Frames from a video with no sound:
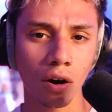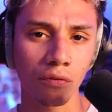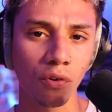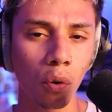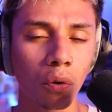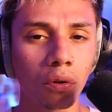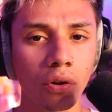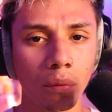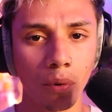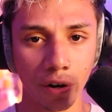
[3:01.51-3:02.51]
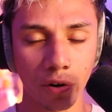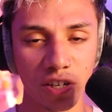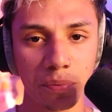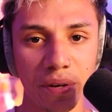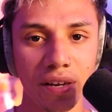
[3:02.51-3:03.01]
our vocal a little more
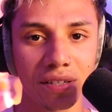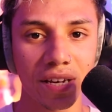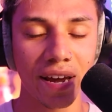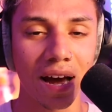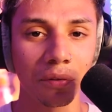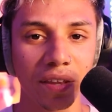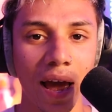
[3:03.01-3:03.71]
crispy and take out